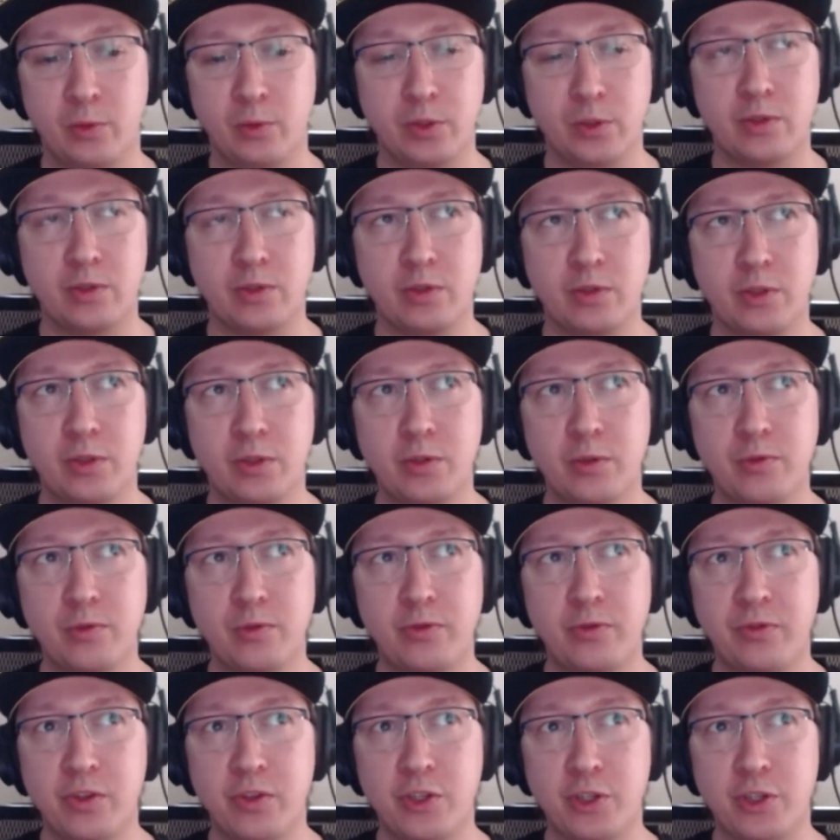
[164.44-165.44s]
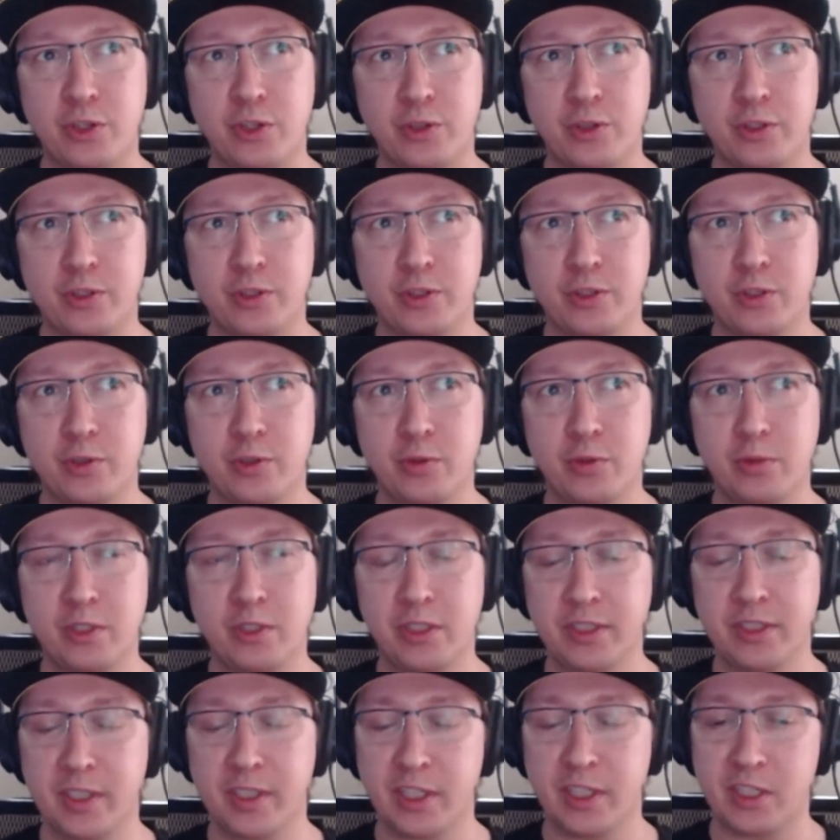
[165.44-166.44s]
new features, new
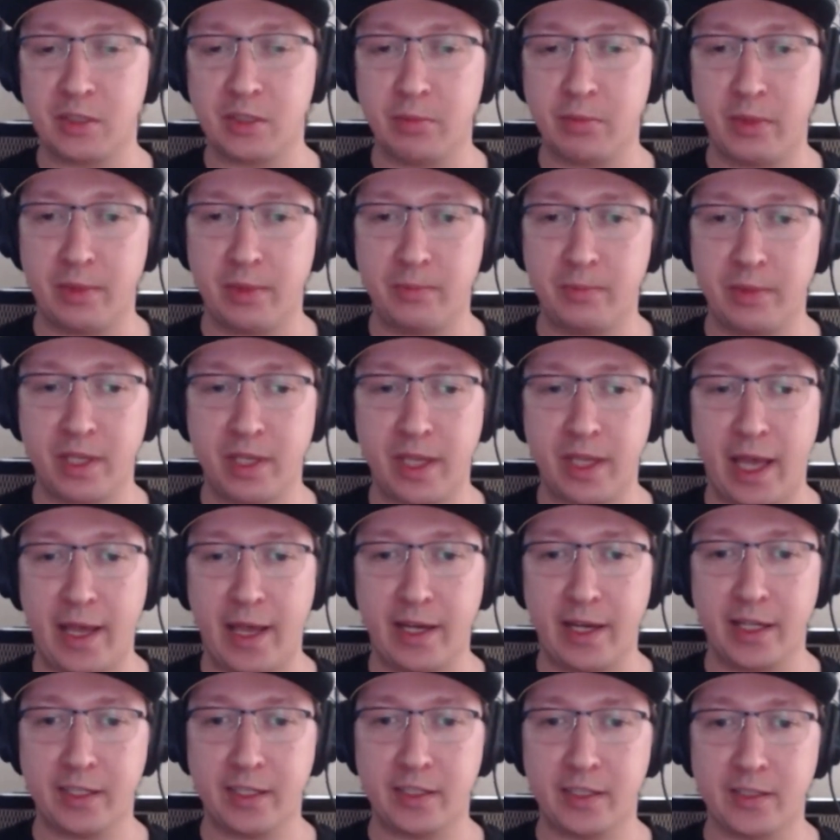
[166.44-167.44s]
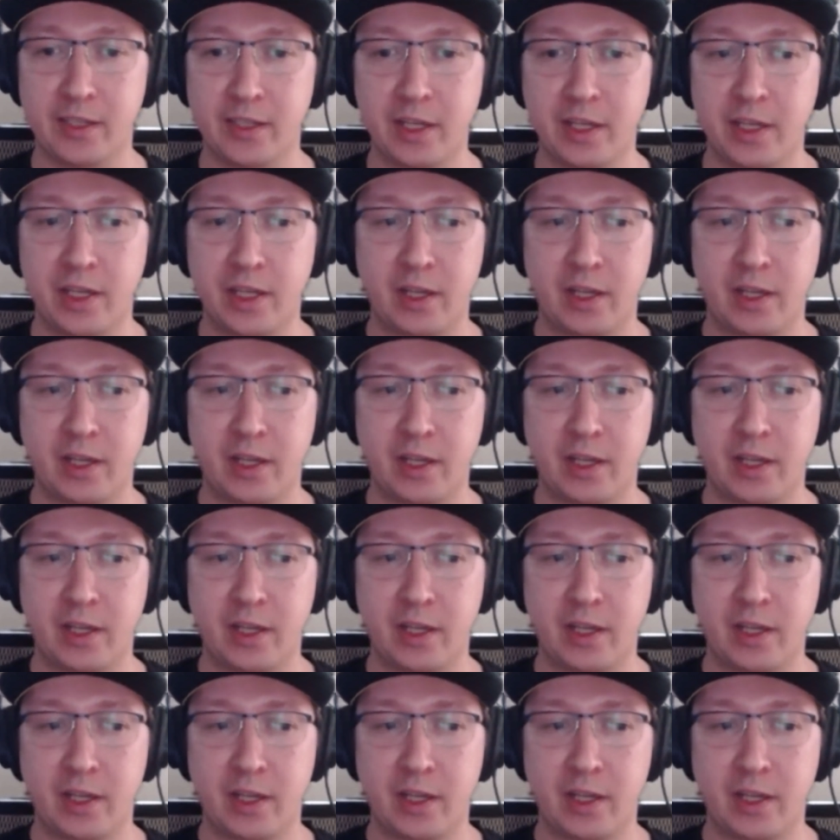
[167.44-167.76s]
monetization and mechanics,